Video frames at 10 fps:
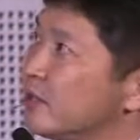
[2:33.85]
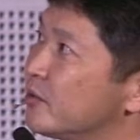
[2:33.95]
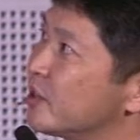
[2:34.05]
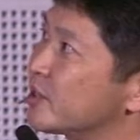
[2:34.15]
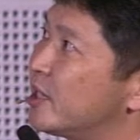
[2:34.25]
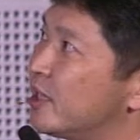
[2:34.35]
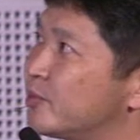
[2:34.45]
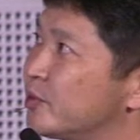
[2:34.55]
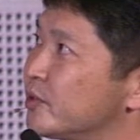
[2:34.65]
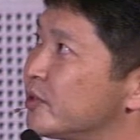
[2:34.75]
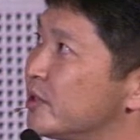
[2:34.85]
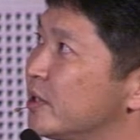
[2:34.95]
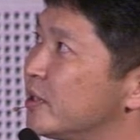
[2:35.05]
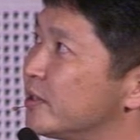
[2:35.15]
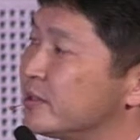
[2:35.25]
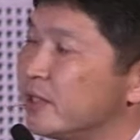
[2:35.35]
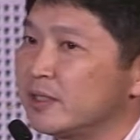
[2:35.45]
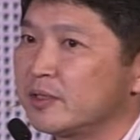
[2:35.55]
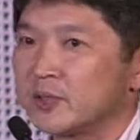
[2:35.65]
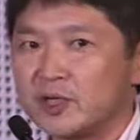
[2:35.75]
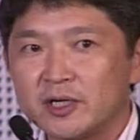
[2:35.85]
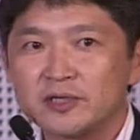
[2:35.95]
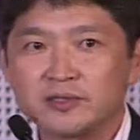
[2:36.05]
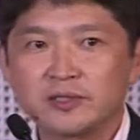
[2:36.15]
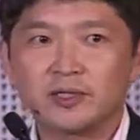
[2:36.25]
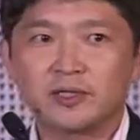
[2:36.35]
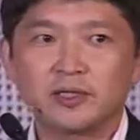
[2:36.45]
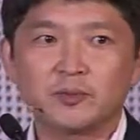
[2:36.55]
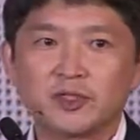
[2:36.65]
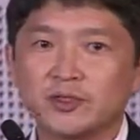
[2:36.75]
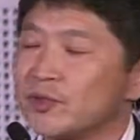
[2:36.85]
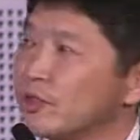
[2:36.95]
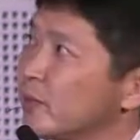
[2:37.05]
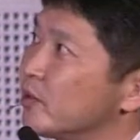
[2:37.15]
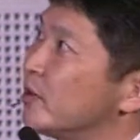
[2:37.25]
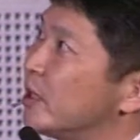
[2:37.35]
what's happened and behind ABC phenomenon.